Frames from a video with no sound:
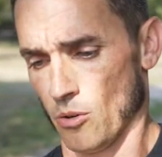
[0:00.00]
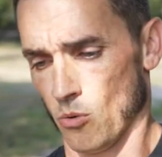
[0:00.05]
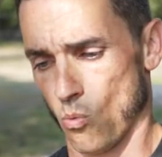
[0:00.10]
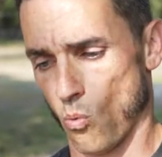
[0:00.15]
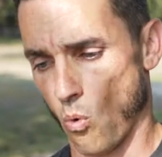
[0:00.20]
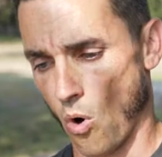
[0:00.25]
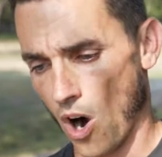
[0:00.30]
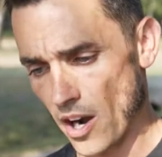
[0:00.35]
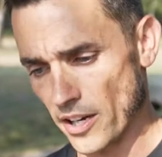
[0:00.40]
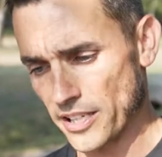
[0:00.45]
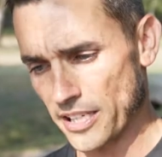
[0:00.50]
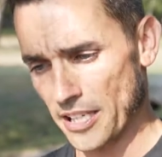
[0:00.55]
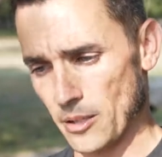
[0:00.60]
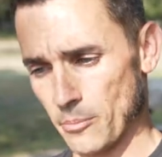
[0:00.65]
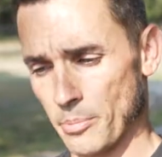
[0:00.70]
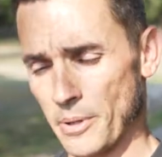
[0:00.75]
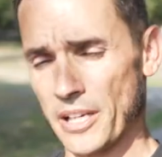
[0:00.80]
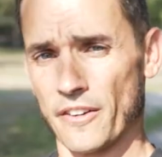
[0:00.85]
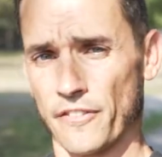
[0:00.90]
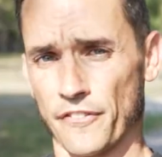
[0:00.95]
Walking
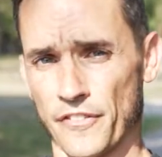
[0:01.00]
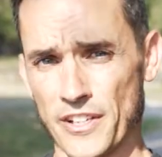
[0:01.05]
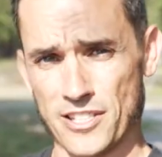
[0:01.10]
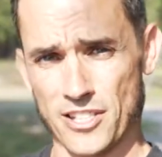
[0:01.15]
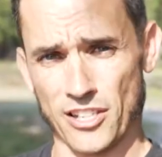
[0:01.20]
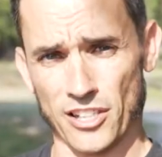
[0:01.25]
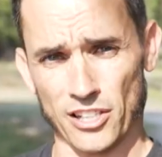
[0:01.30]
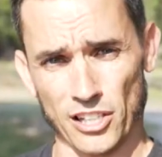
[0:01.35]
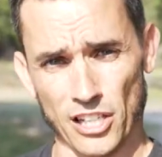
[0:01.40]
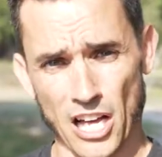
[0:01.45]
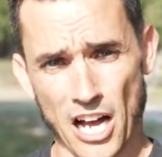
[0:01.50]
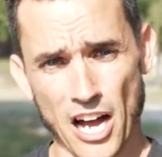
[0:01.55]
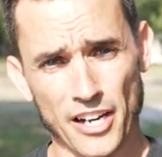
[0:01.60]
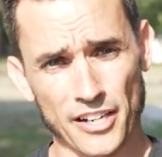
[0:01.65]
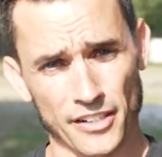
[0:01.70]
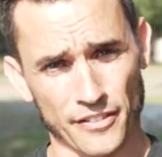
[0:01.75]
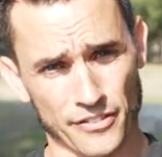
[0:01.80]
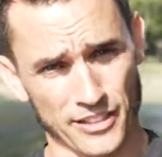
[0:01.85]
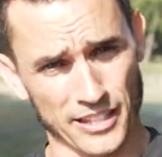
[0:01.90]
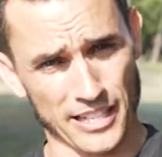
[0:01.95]
benefits a
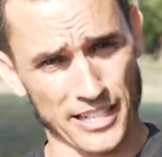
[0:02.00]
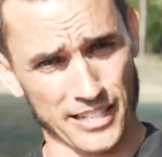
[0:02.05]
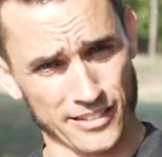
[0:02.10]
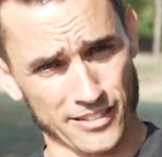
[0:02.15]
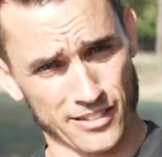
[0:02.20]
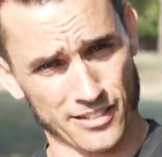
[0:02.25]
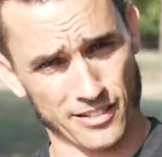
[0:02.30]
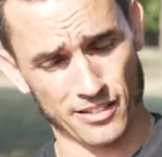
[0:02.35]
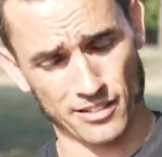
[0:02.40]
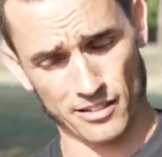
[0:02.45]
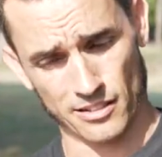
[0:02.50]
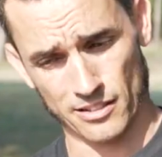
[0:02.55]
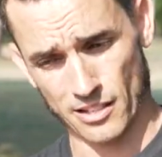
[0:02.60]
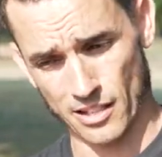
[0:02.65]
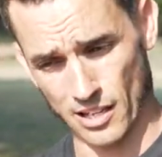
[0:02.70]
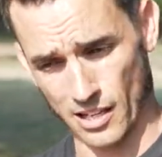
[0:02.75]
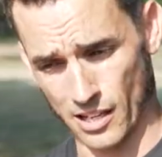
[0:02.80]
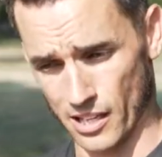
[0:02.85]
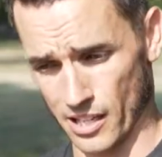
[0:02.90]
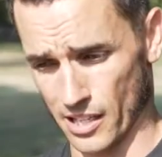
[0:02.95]
lot of things
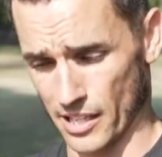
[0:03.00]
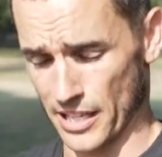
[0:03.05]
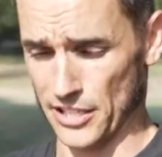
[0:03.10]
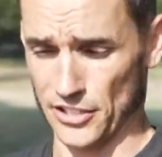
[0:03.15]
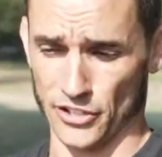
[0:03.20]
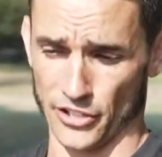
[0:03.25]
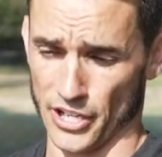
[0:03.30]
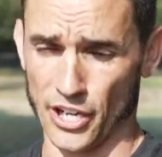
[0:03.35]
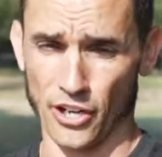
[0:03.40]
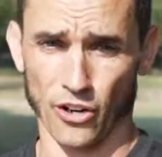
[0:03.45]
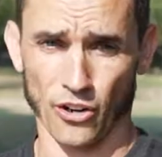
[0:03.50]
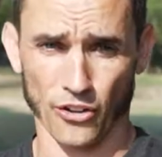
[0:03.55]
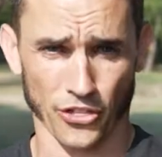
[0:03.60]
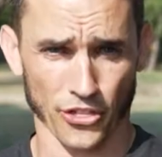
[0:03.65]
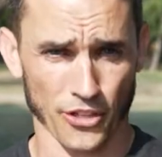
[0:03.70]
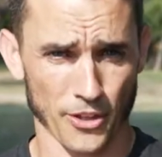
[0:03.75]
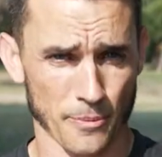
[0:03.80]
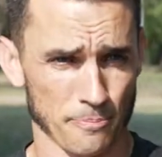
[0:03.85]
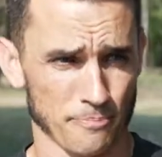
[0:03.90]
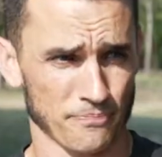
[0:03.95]
uh, your health.
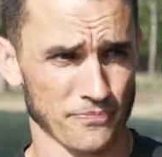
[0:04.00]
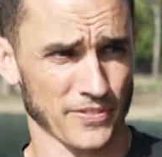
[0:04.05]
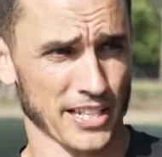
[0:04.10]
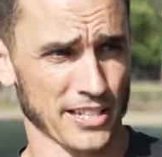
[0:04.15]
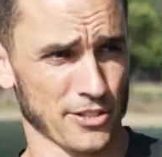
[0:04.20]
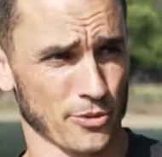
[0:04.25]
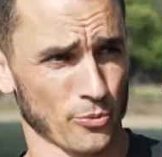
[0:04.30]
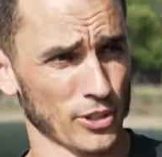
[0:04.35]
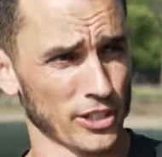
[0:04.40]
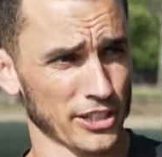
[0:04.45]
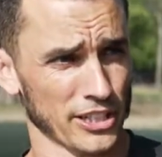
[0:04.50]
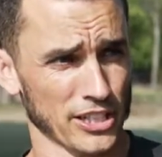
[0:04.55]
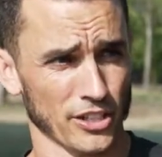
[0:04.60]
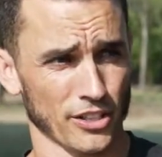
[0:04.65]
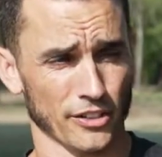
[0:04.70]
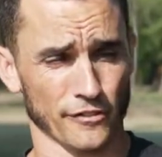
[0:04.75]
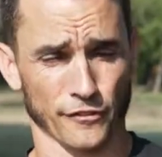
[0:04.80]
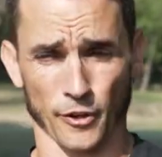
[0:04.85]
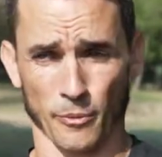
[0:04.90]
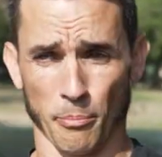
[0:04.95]
It's really
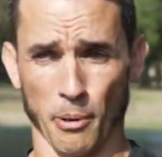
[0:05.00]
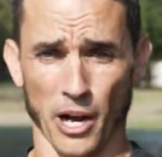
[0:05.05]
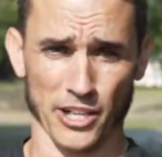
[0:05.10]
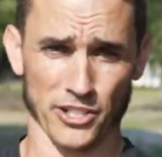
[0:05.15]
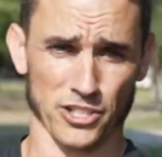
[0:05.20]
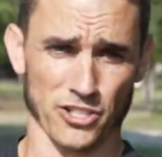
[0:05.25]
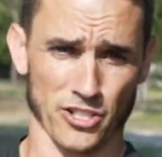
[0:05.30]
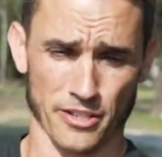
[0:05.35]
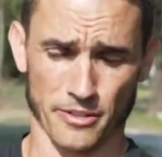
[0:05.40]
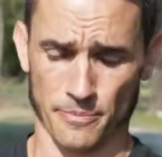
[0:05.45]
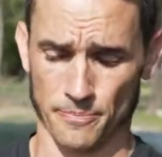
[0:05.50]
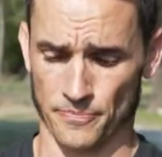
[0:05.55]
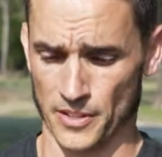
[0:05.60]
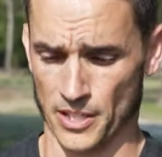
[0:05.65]
good for posture.